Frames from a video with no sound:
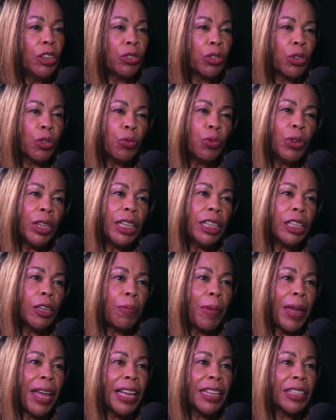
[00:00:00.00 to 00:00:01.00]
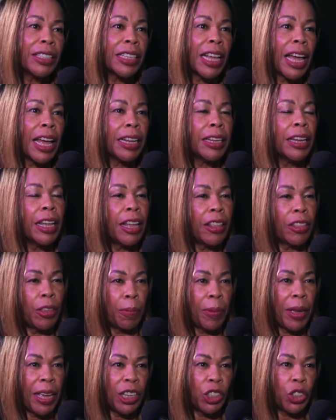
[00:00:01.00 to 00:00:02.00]
So it really depends on the
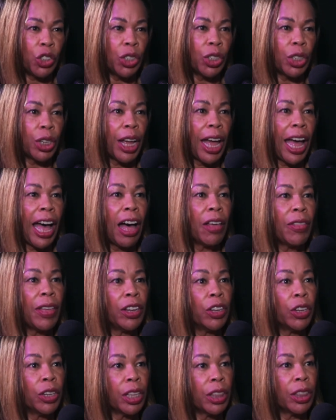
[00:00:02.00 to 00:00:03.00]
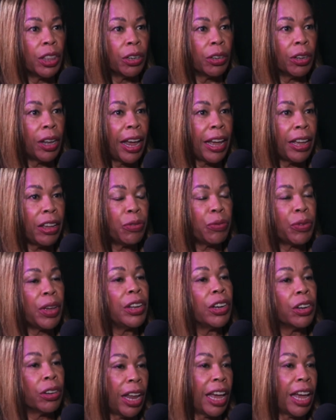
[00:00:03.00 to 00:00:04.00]
patient, how they look at their life and their